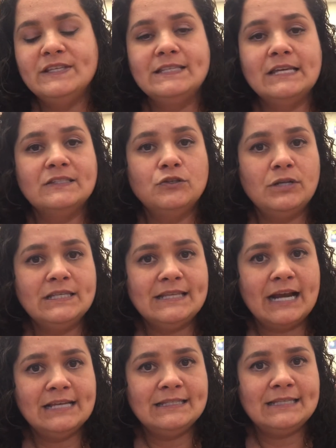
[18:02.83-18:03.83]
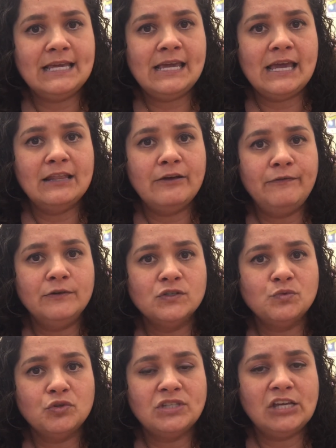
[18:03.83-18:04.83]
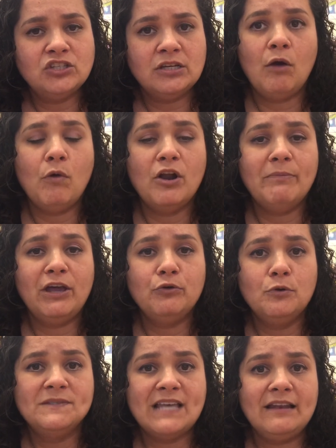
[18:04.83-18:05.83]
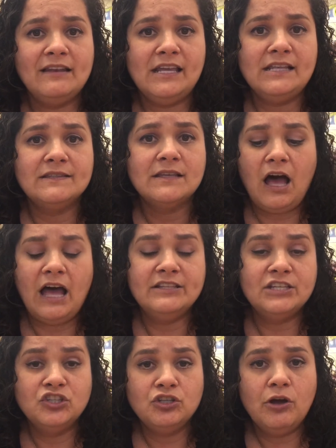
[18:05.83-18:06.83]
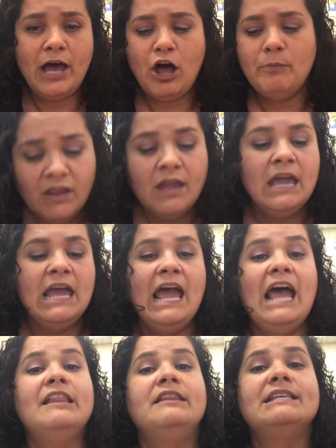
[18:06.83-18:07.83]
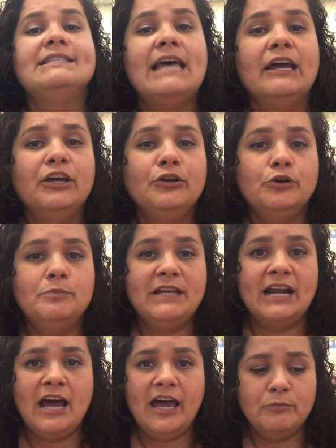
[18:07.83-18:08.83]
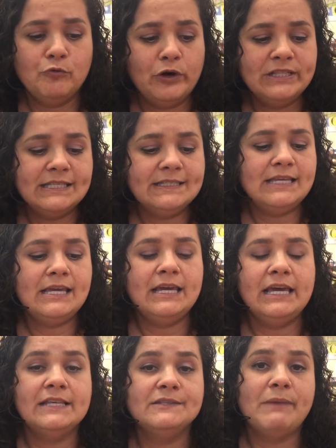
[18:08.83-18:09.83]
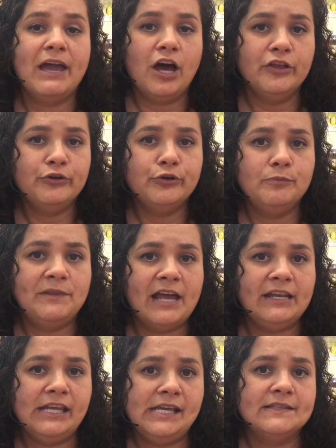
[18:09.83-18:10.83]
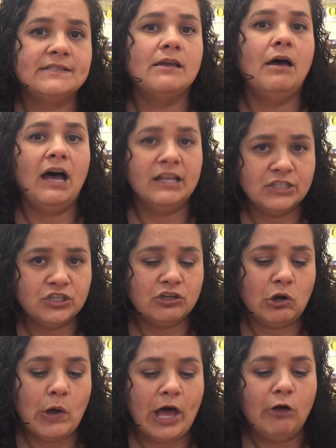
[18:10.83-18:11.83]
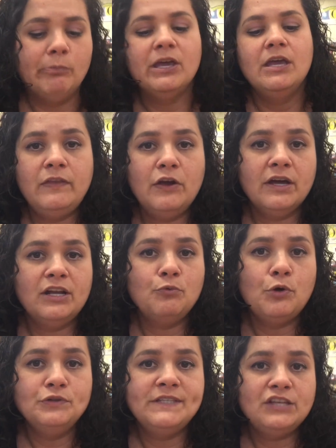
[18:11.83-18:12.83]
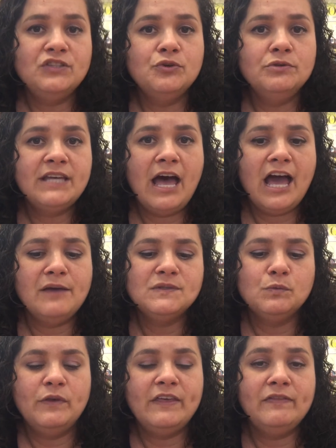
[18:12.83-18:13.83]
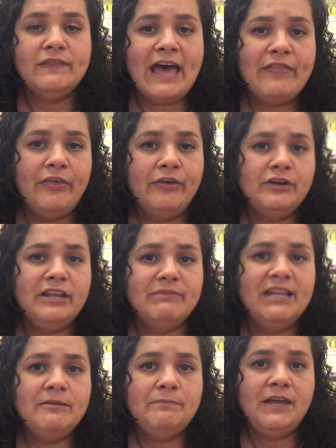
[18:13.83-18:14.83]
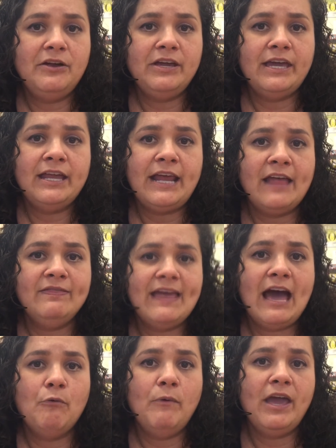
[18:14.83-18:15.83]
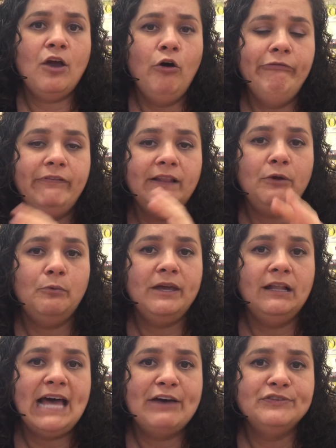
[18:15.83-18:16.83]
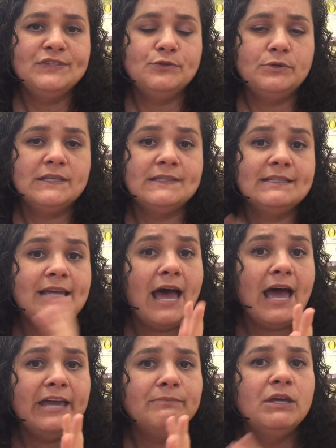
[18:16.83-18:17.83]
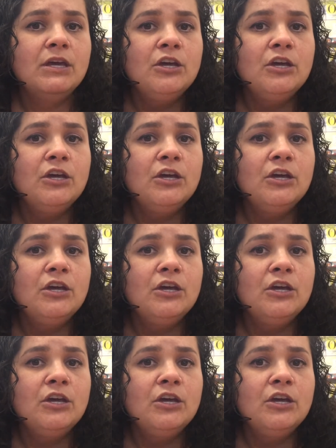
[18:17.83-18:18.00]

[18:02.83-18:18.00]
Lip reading: the 6 students that I see in the first rotation are one of my groups that needs additional help, and then the second group that I'm going to see is my other group that needs additional help. They're going to rotate 2 times within that 30-minute period, and that way hopefully we allow the students time